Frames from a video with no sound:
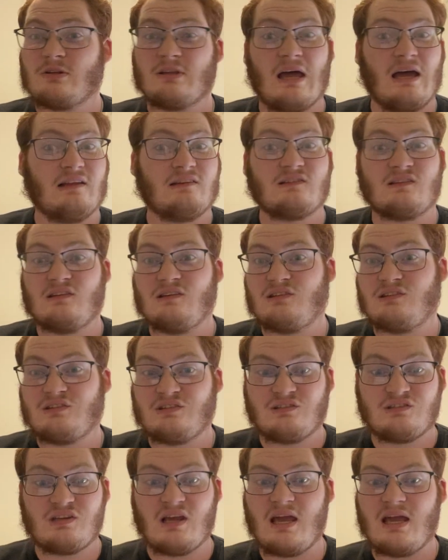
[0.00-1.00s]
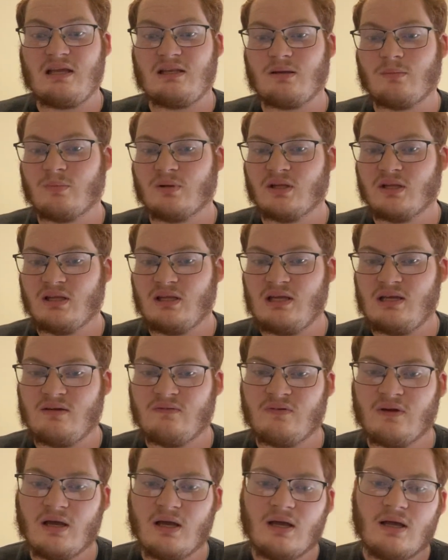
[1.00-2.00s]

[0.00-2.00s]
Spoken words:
That's insane to believe.